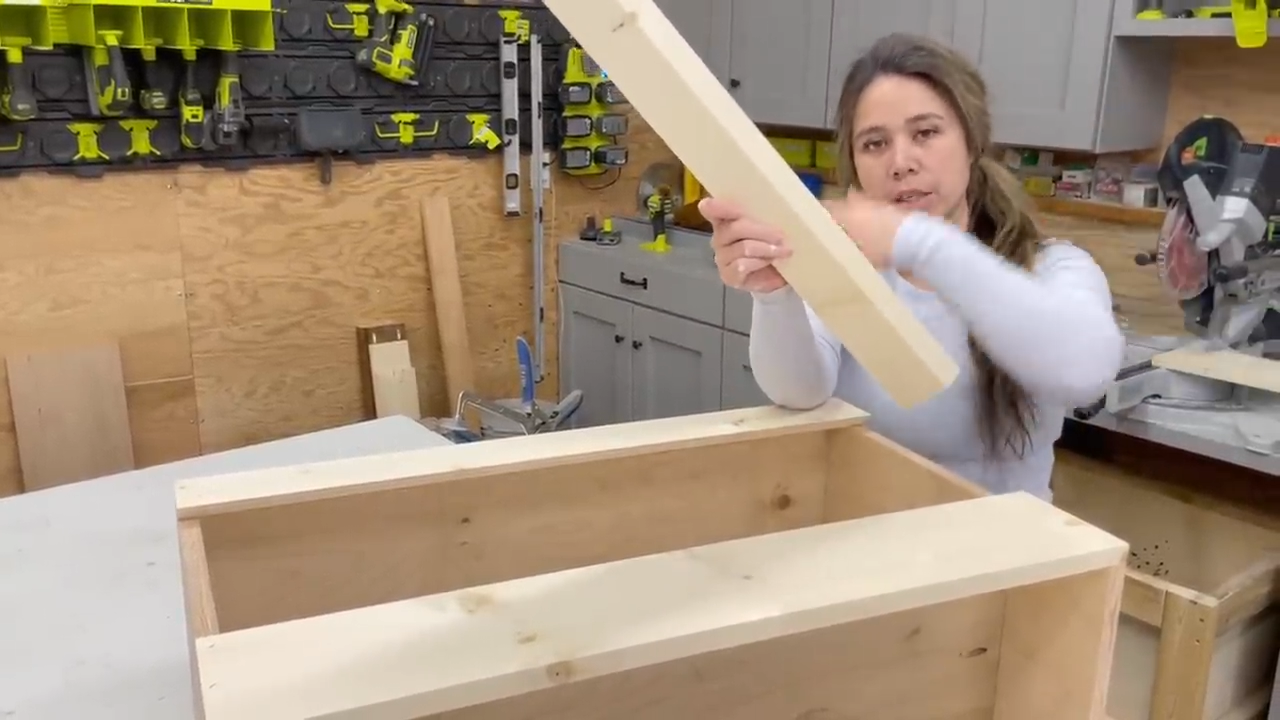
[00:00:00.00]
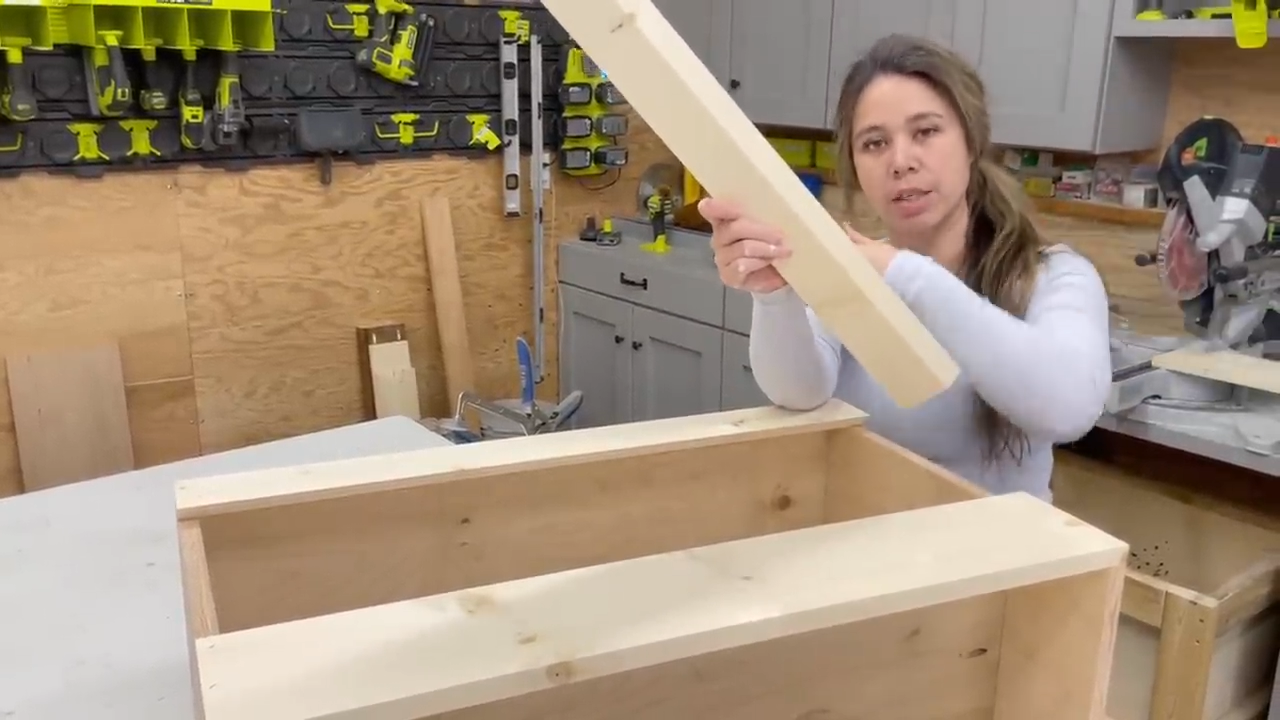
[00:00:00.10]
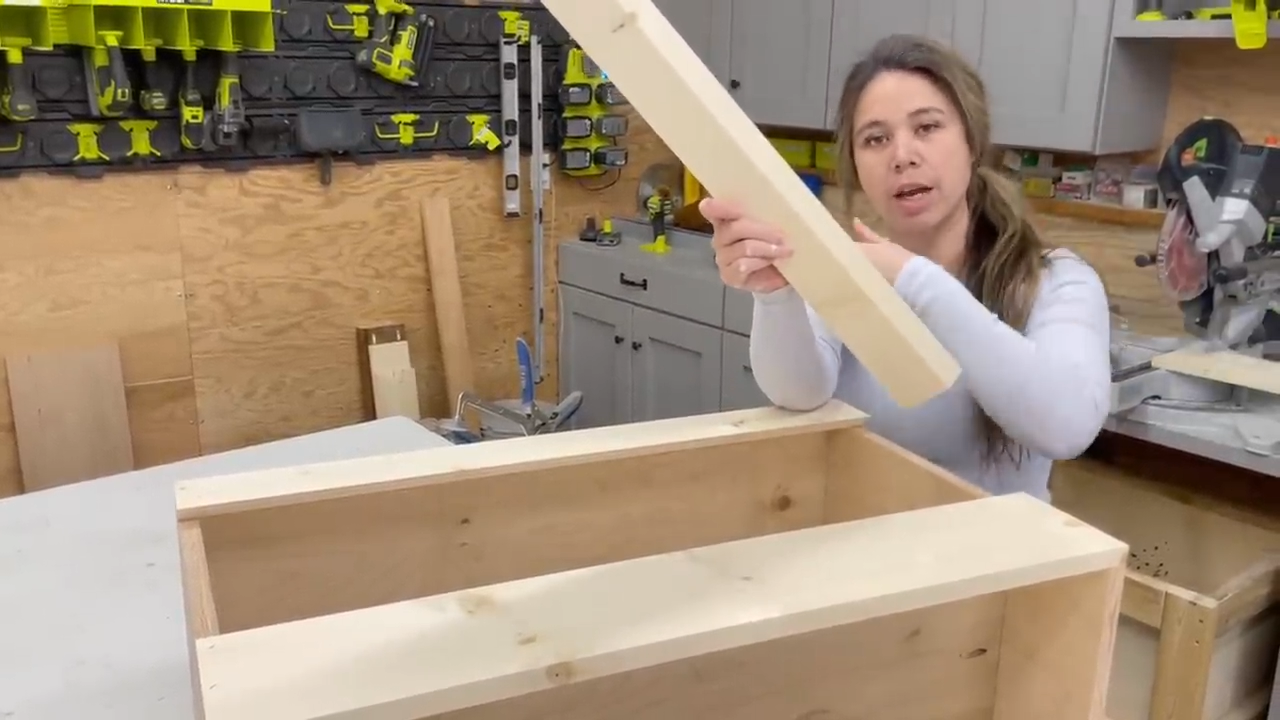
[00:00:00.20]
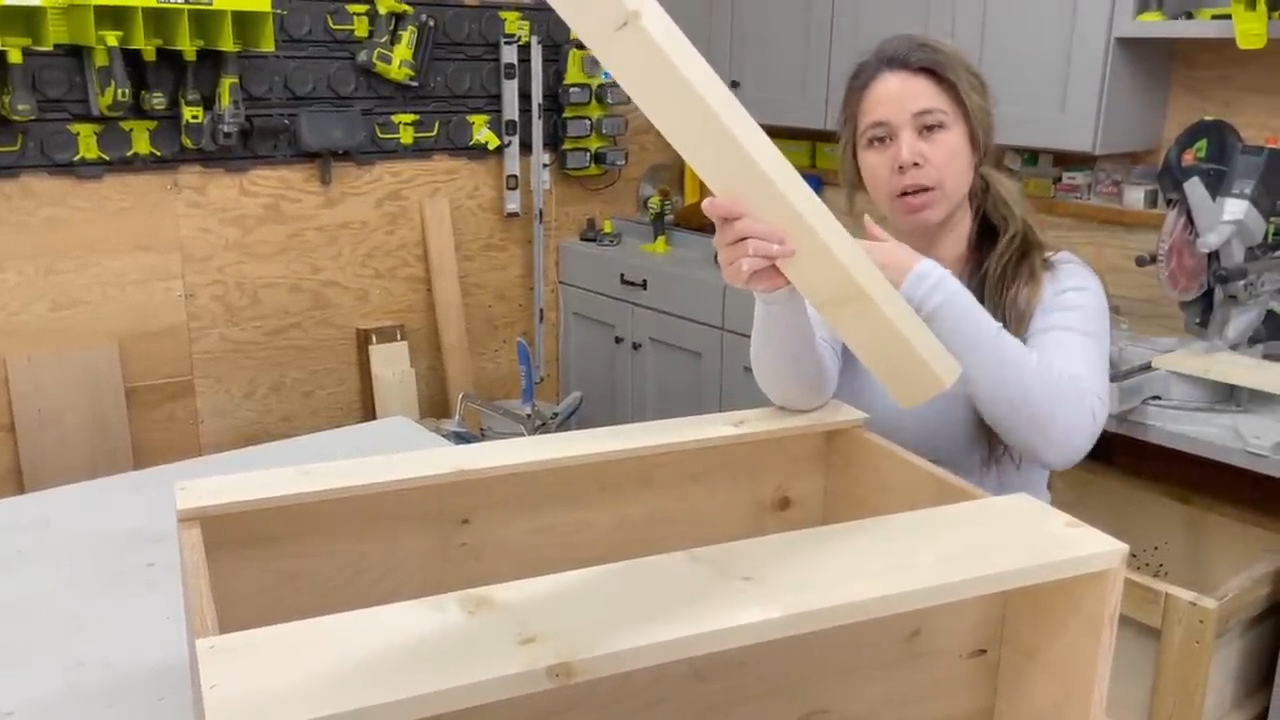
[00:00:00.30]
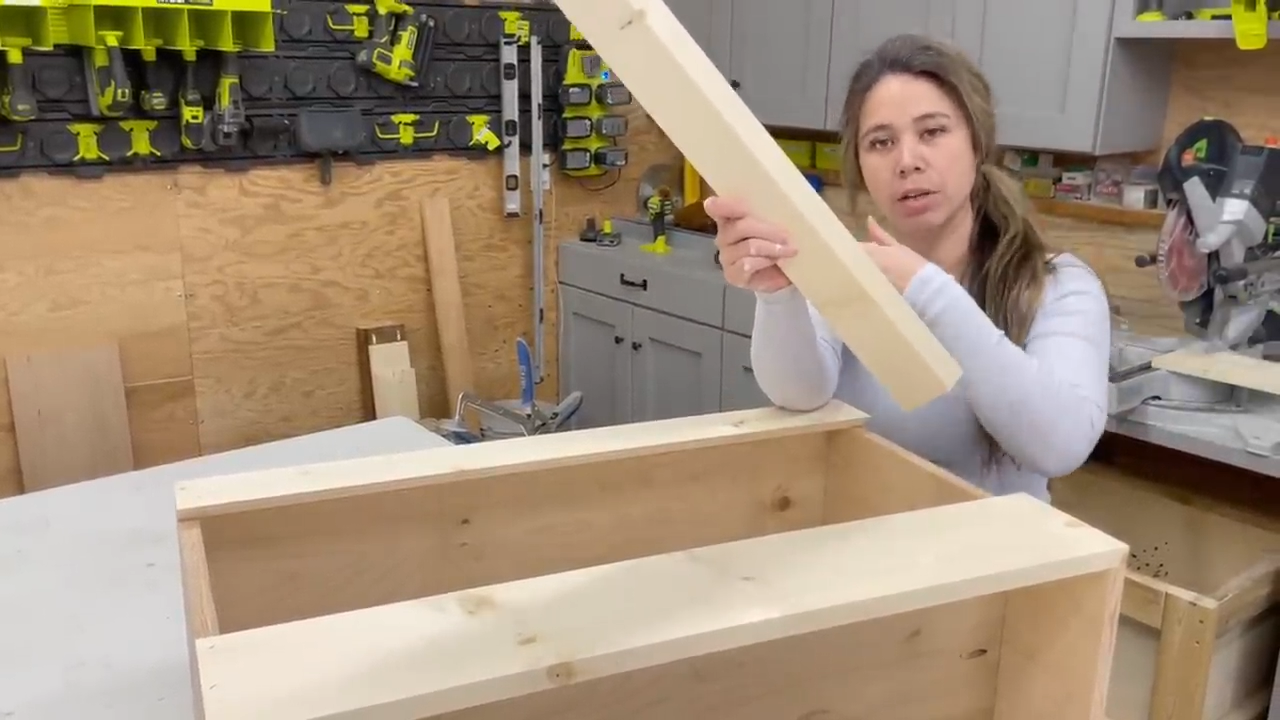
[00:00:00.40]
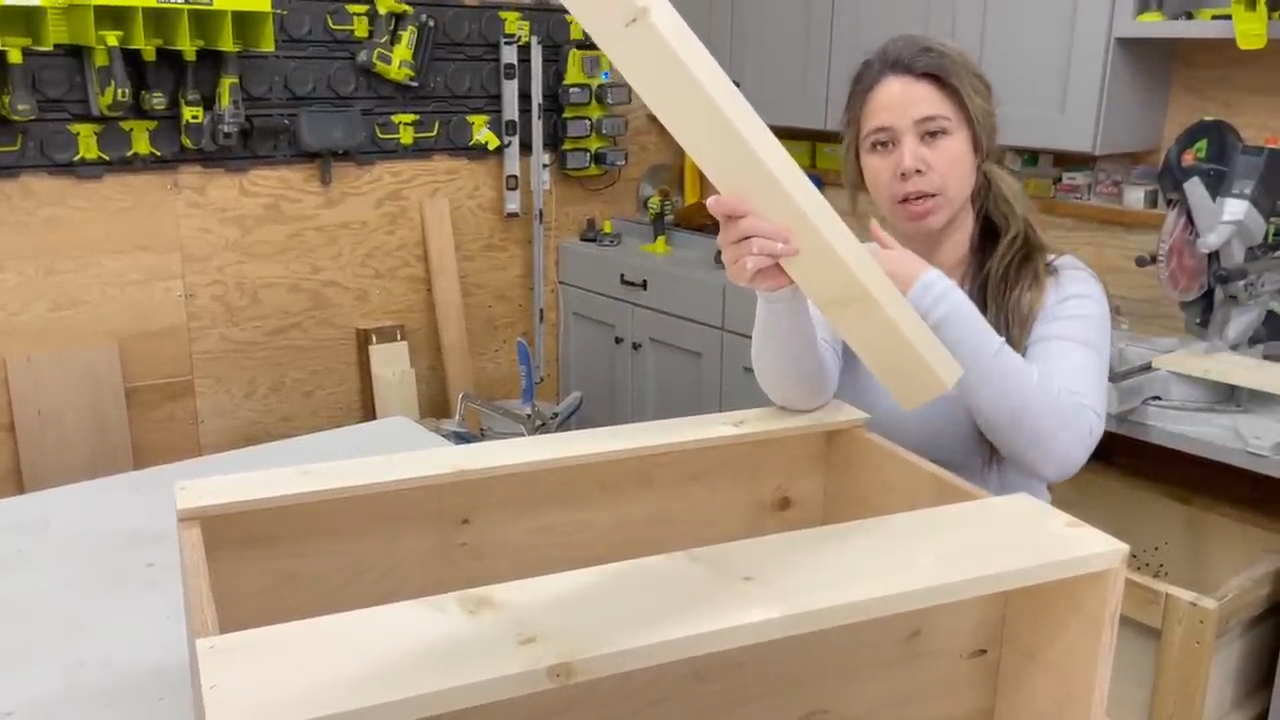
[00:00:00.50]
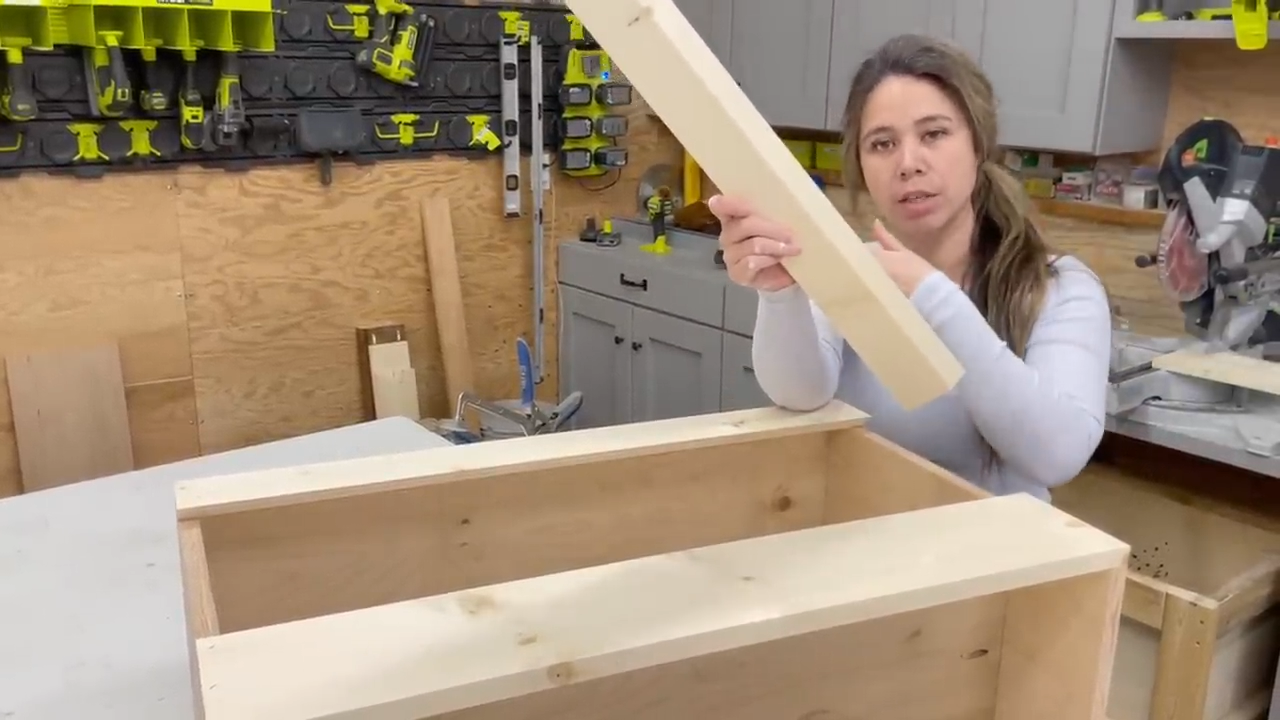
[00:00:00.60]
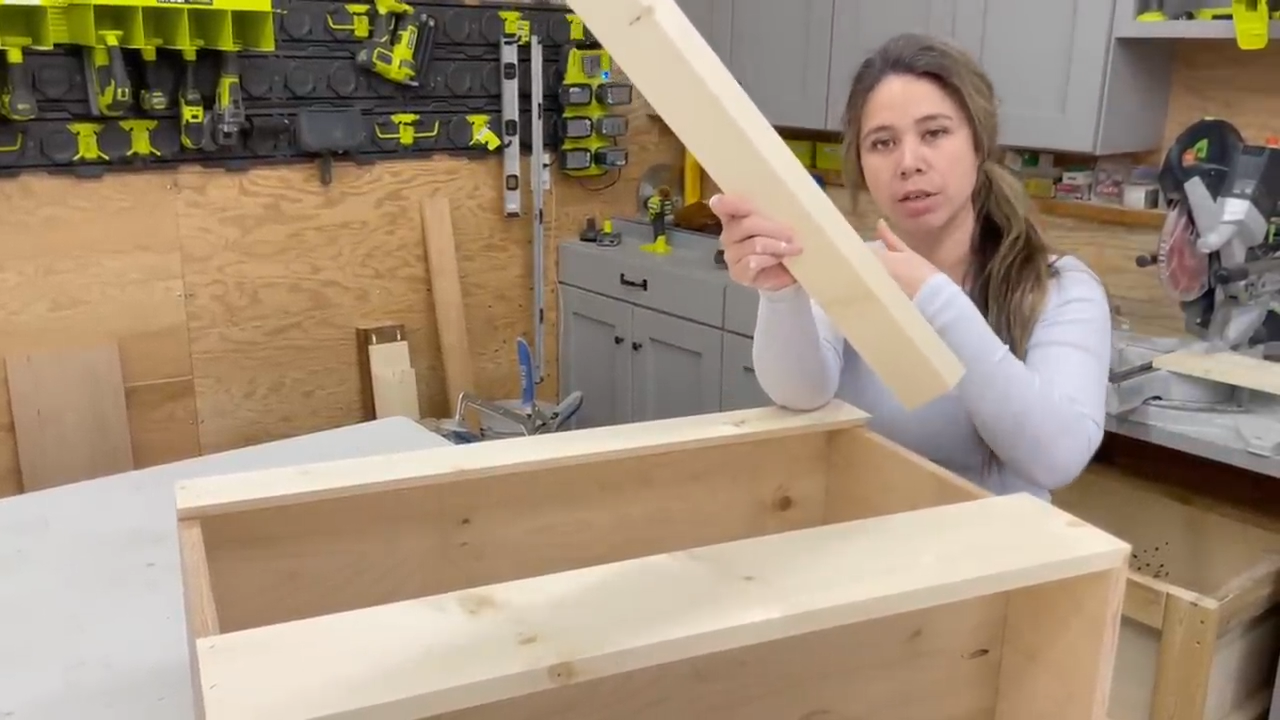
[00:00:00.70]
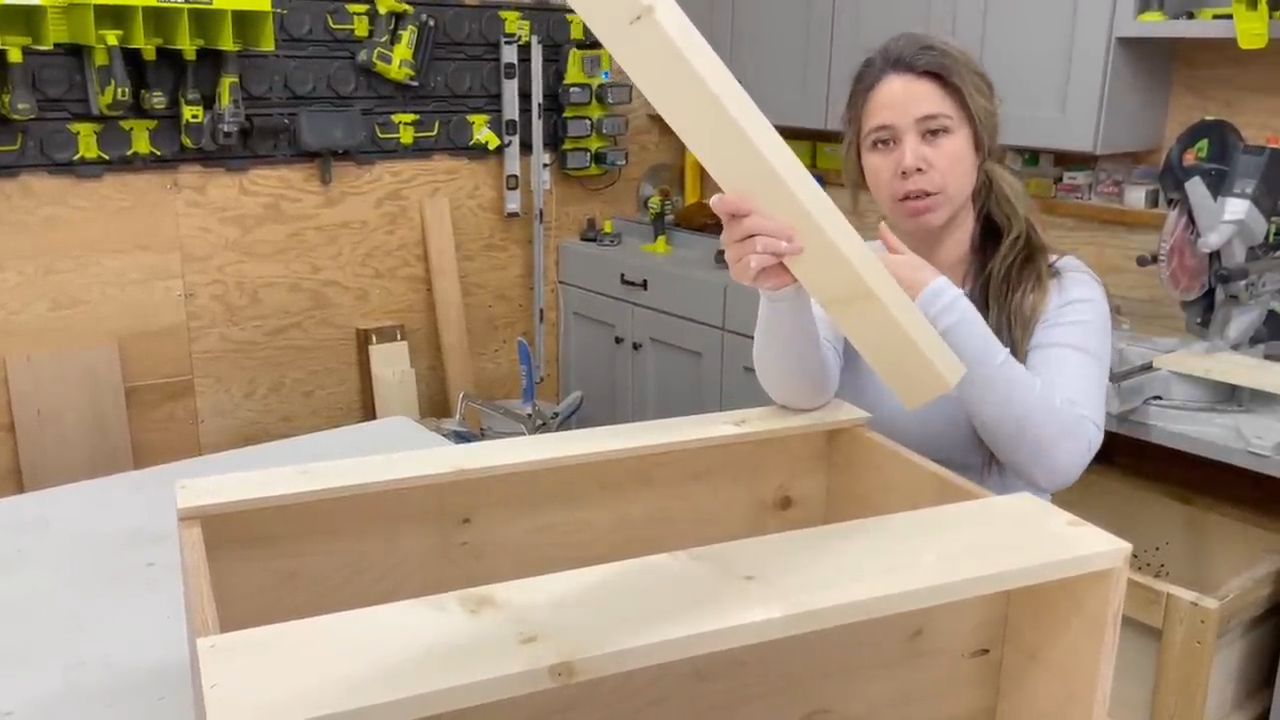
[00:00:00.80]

entire length of your